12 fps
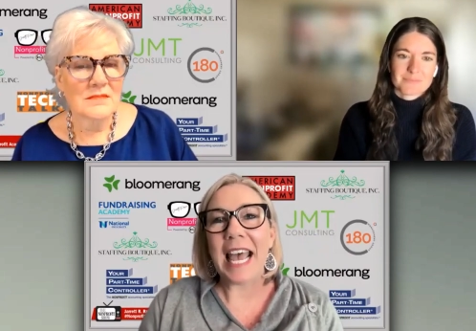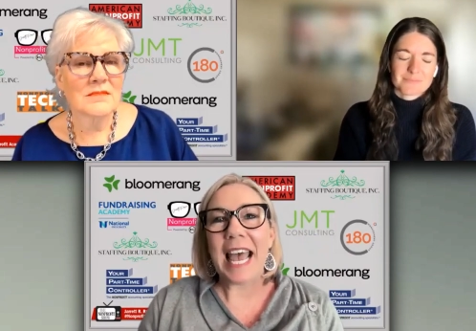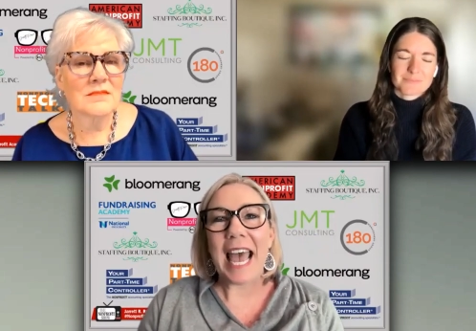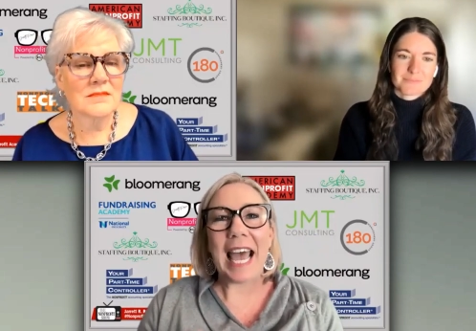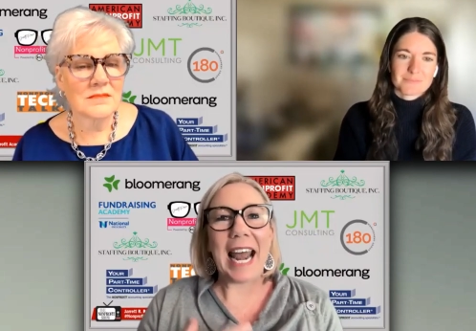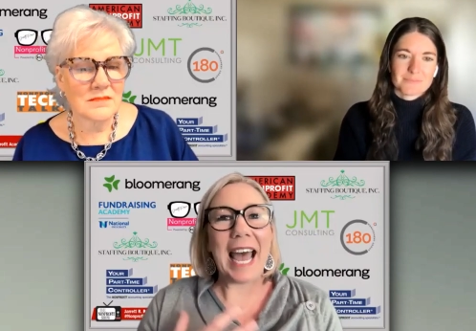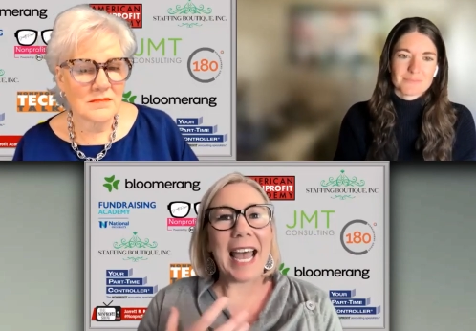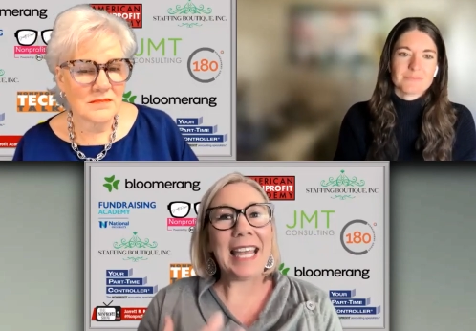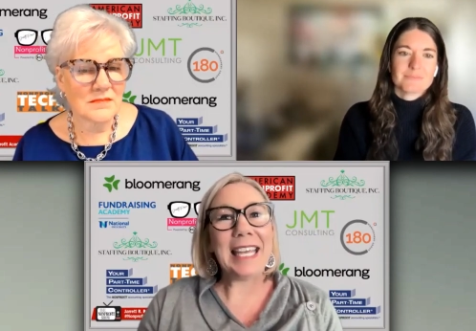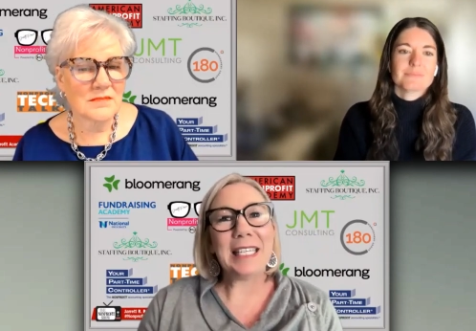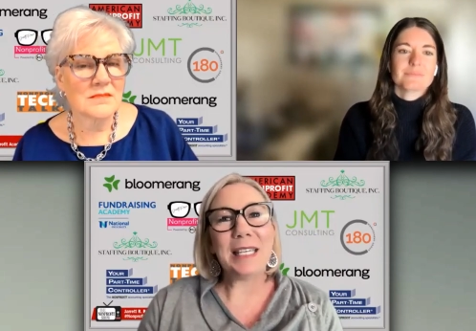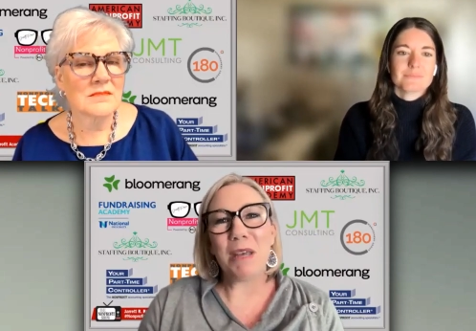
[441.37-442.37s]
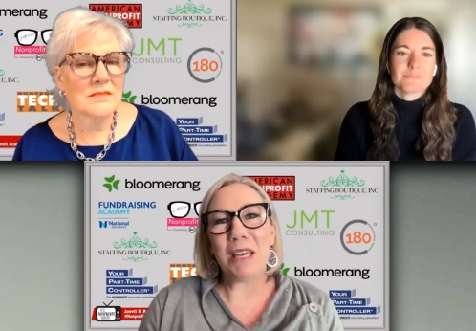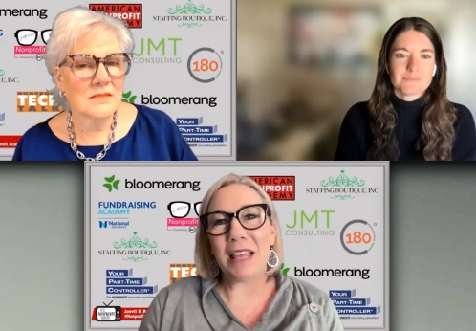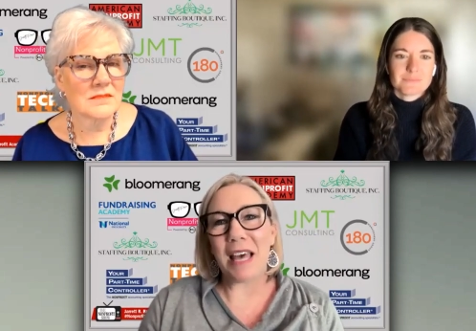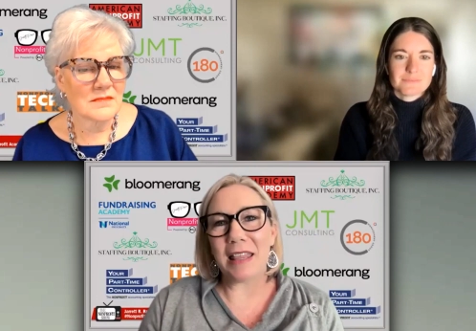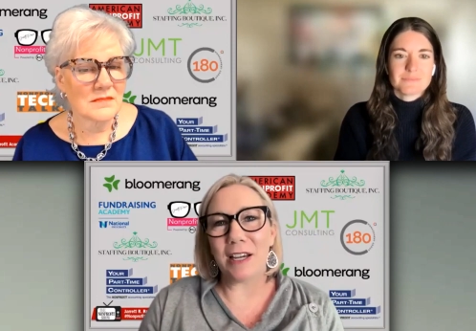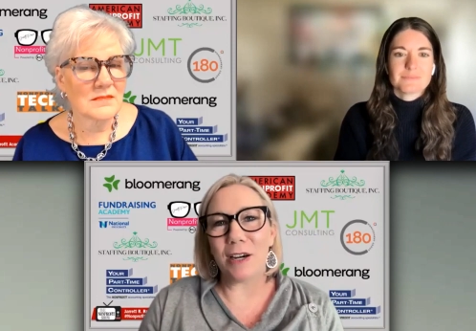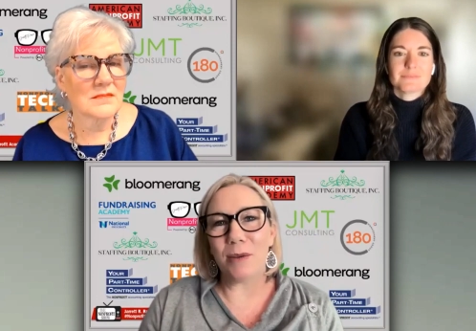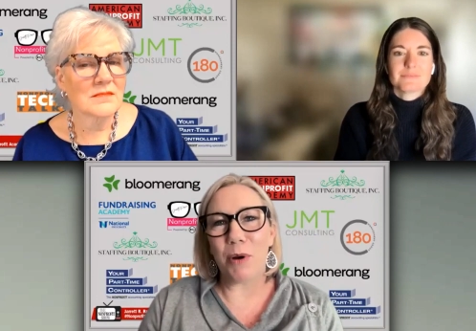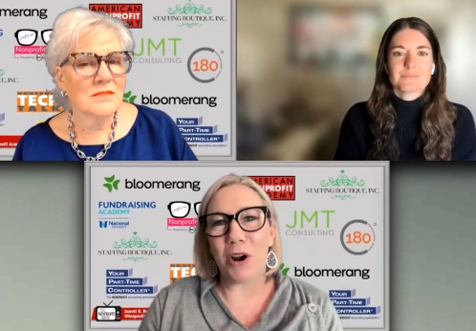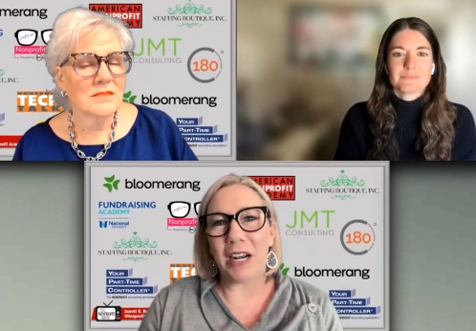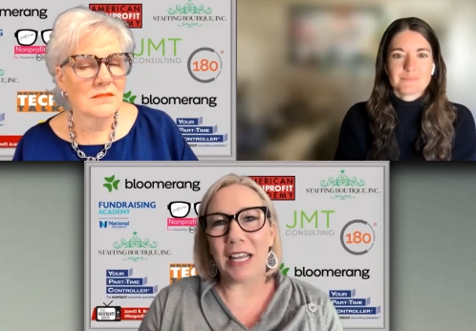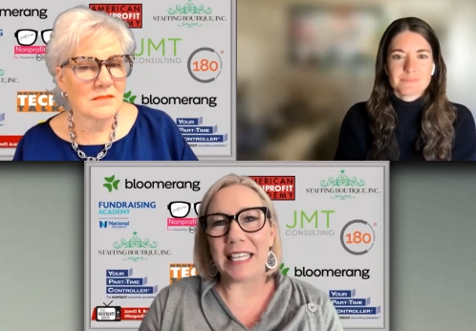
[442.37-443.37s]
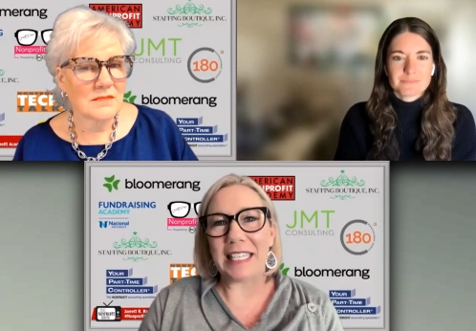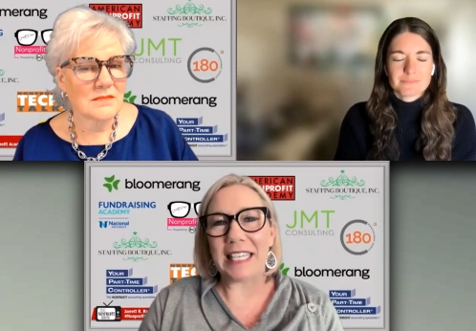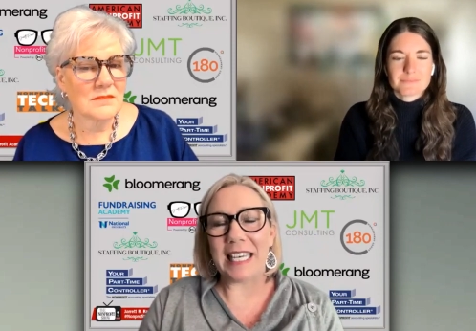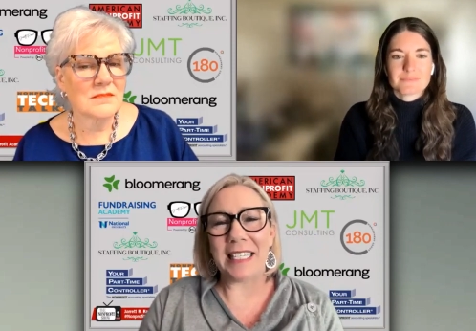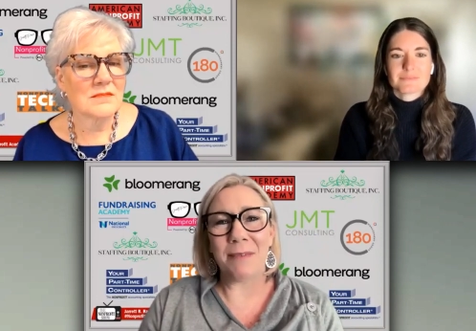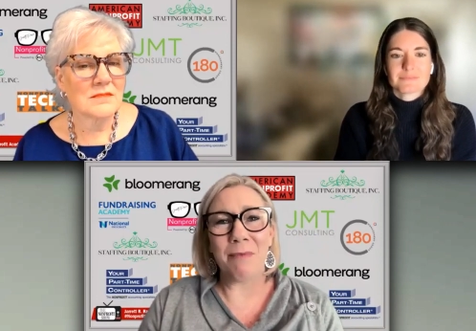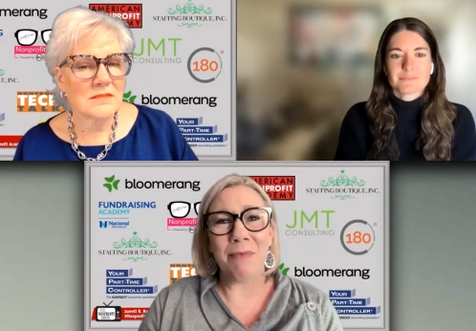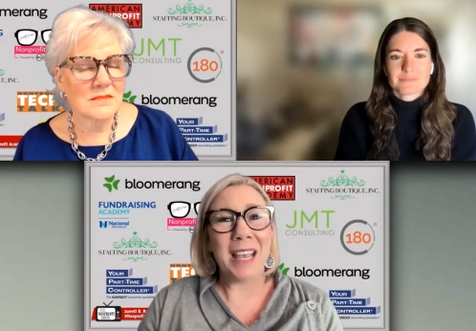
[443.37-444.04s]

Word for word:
Speaker 1: And I get to be that third party that says,